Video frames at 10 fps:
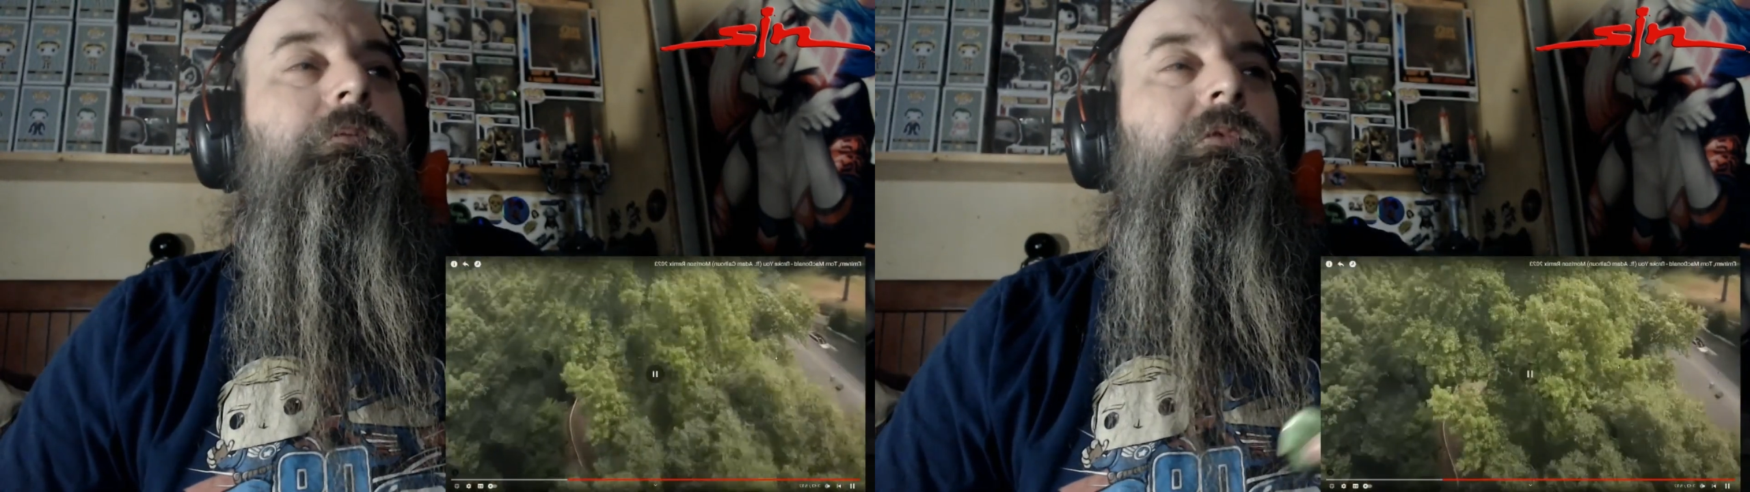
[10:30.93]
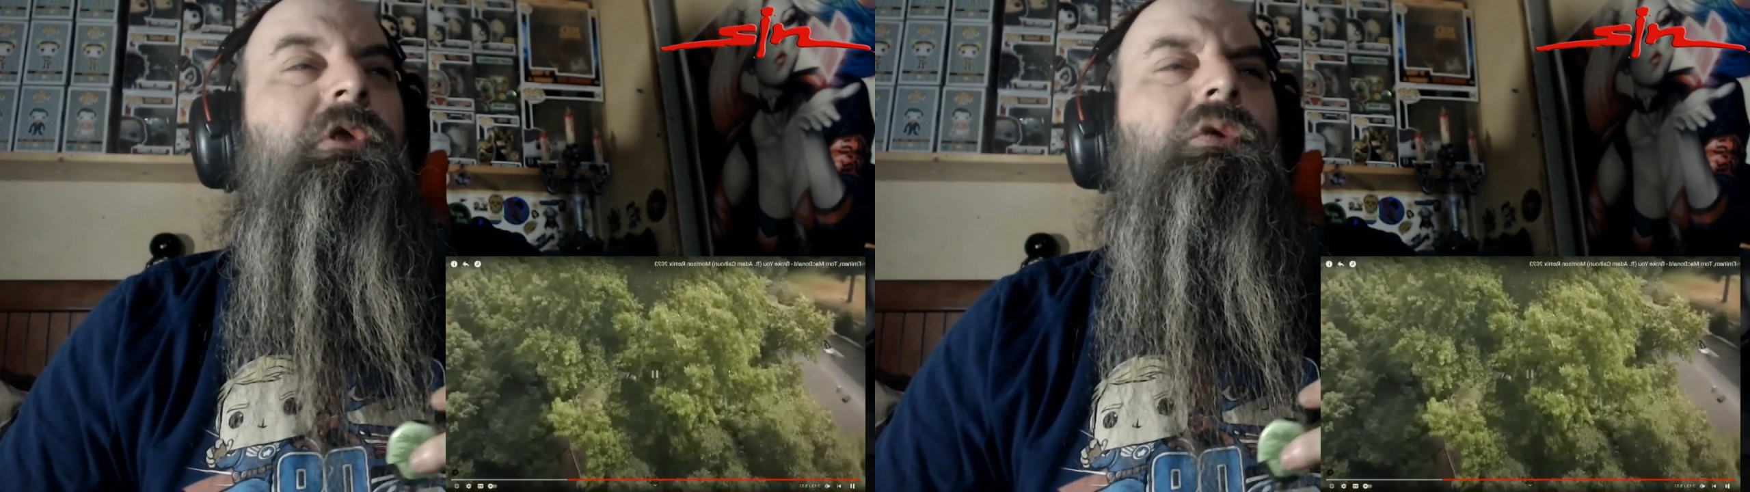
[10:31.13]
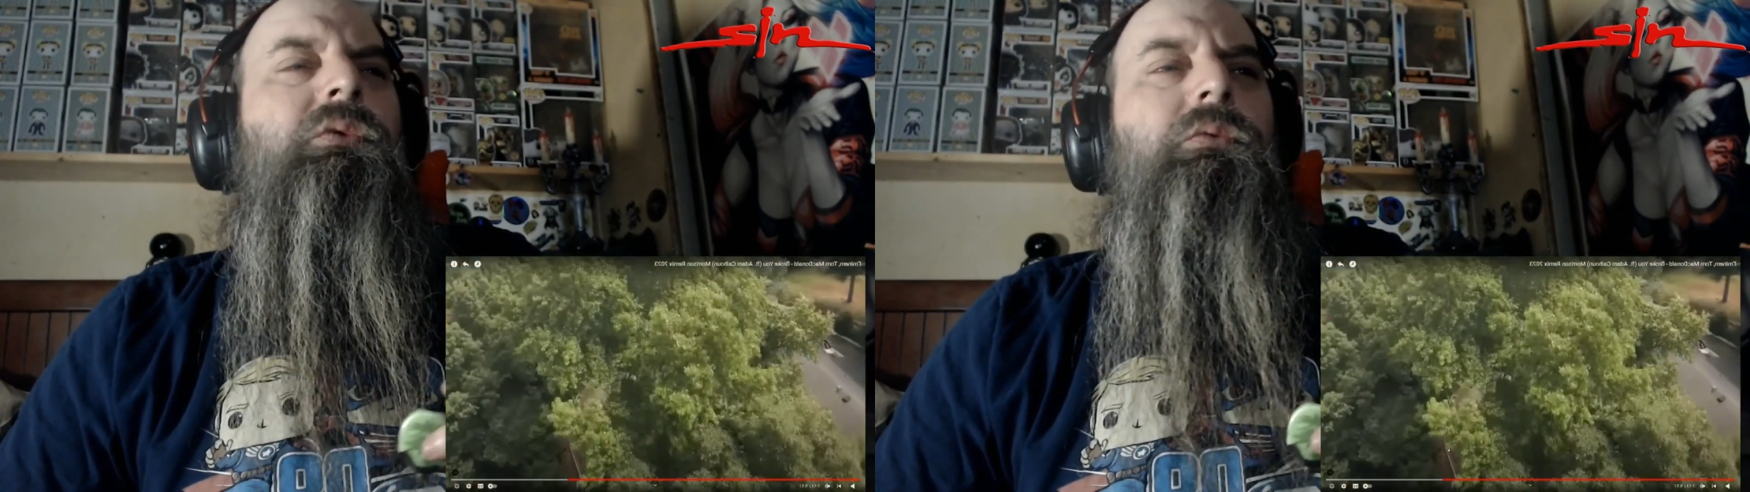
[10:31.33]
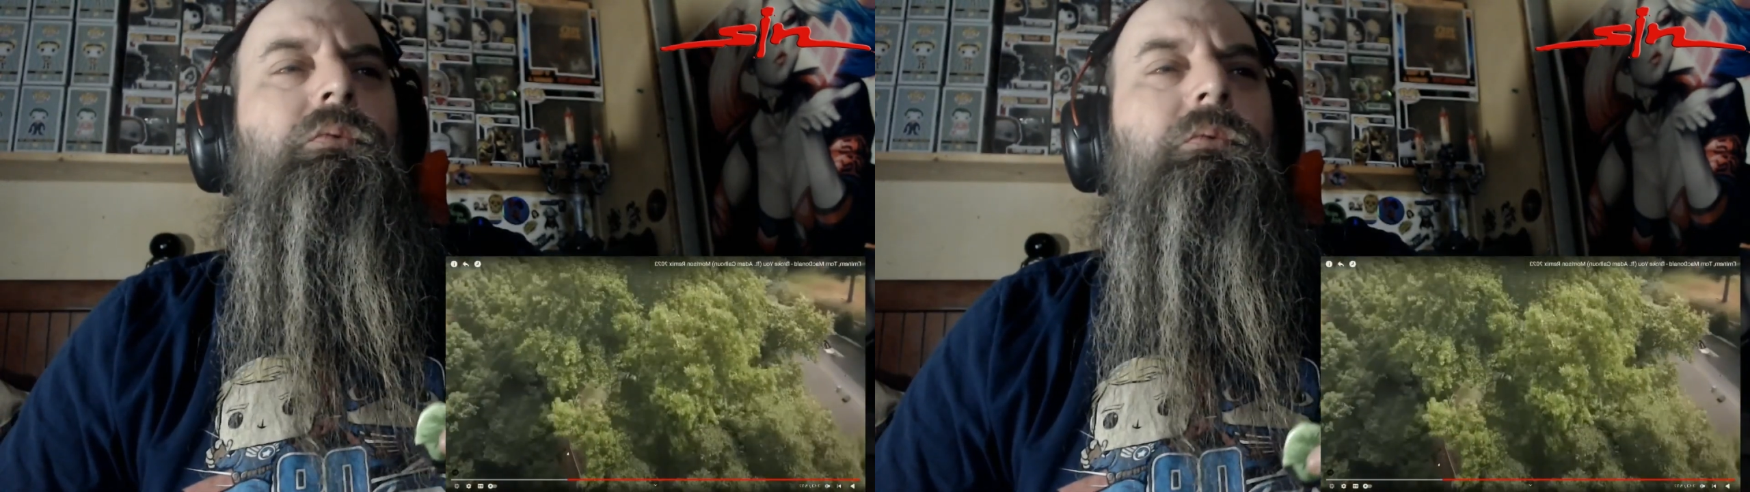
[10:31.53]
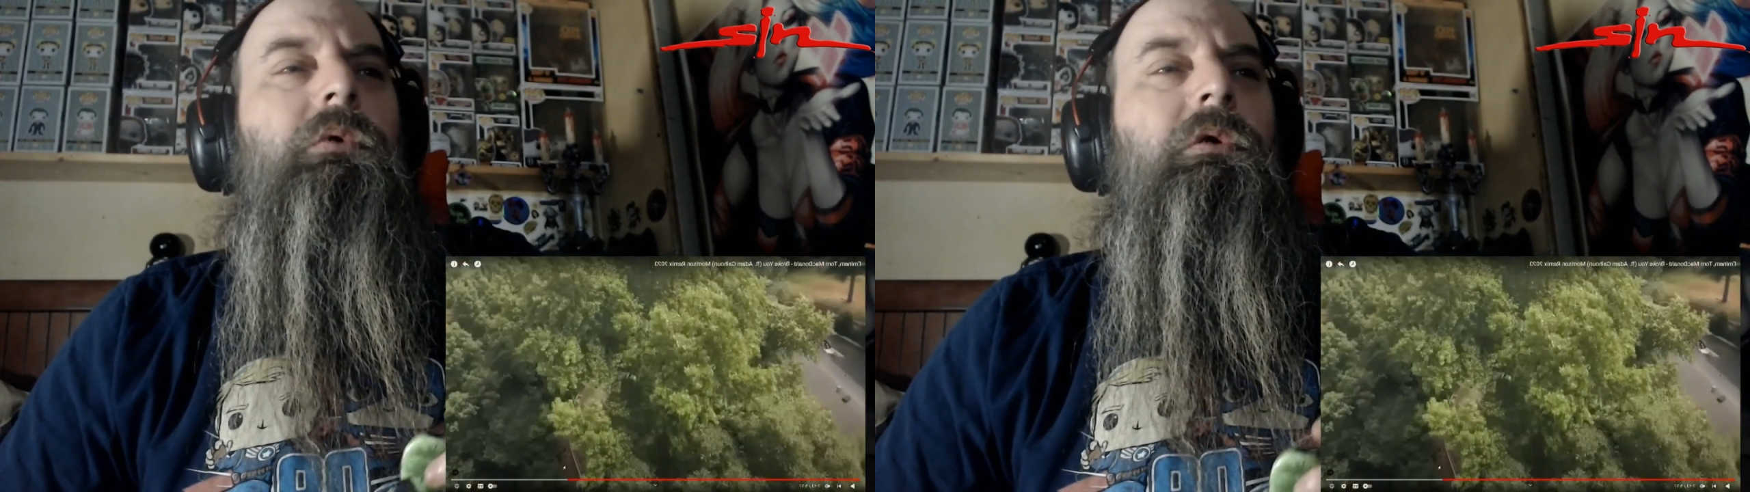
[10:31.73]
Dude,
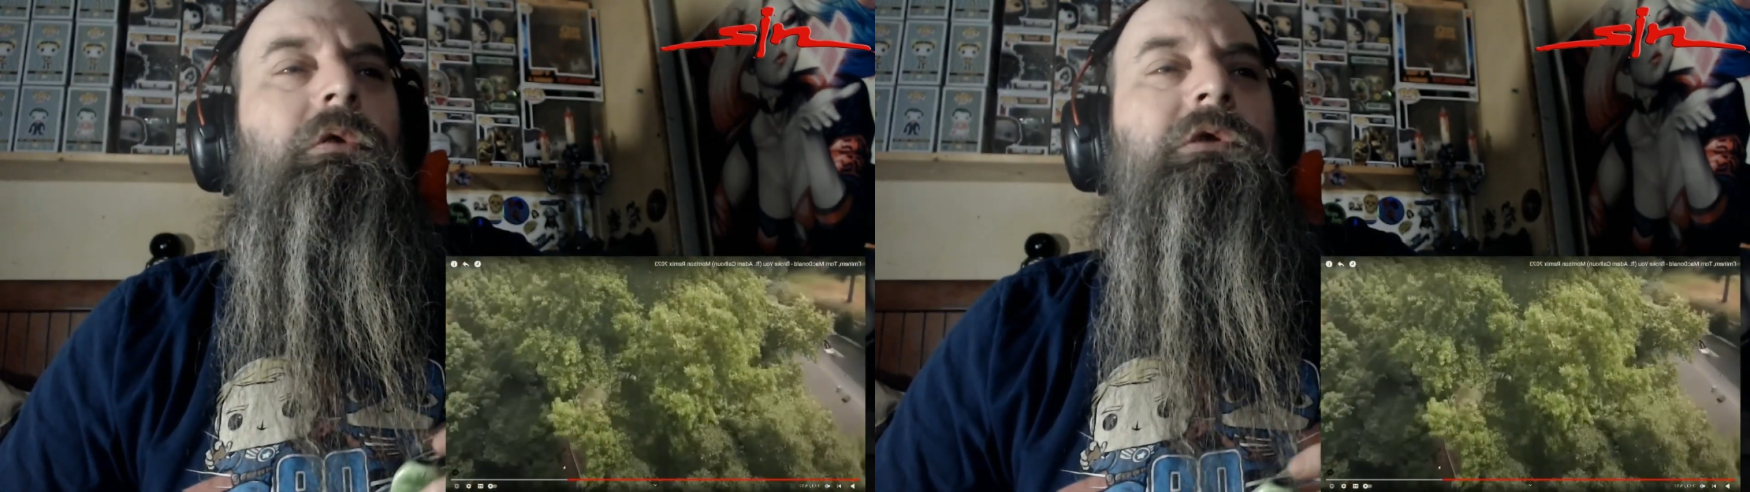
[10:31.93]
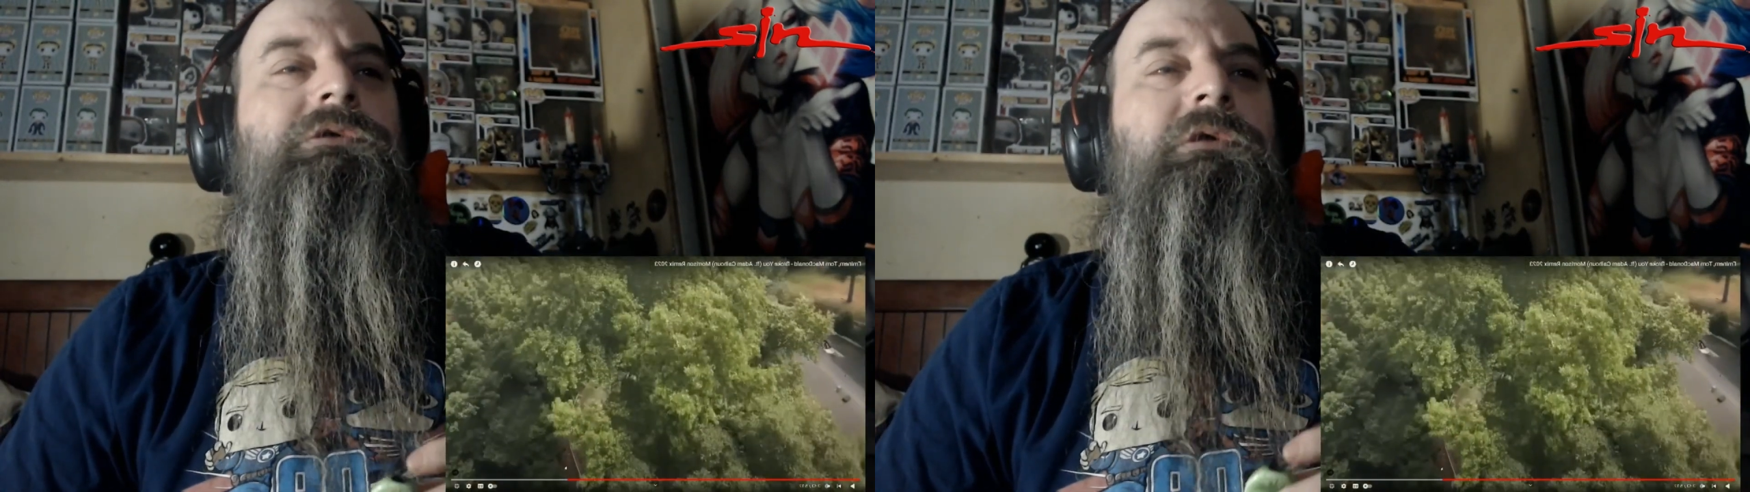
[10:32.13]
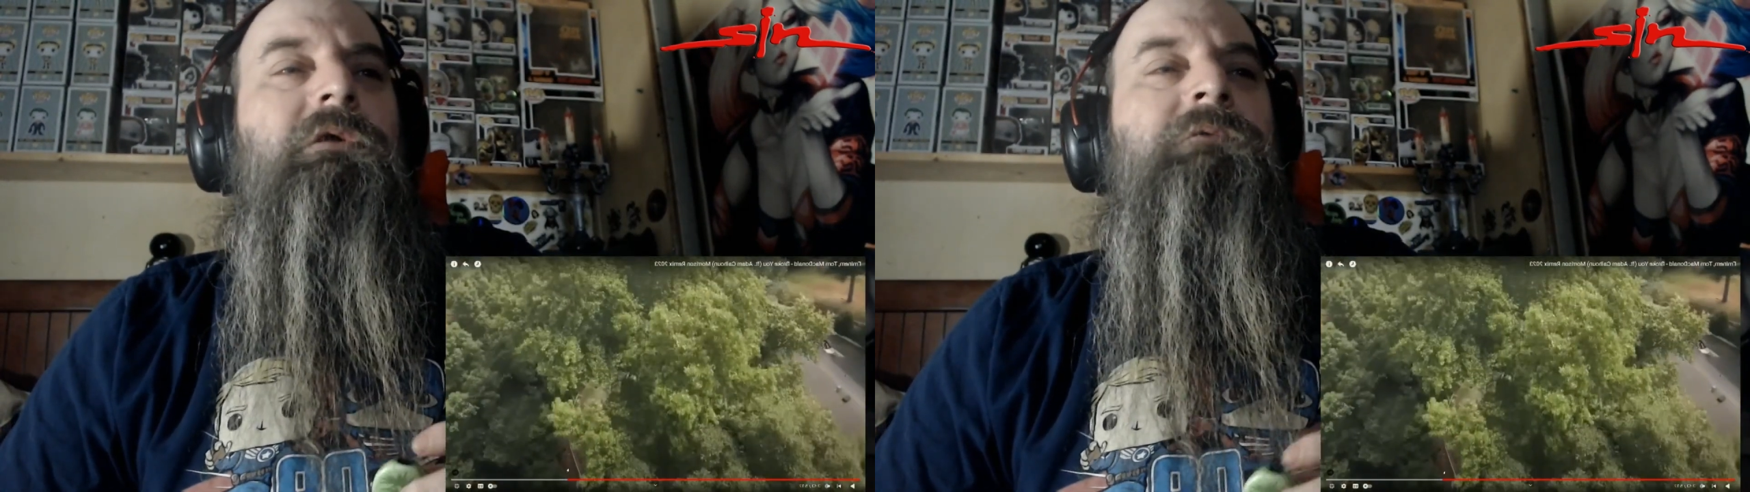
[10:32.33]
all that's left of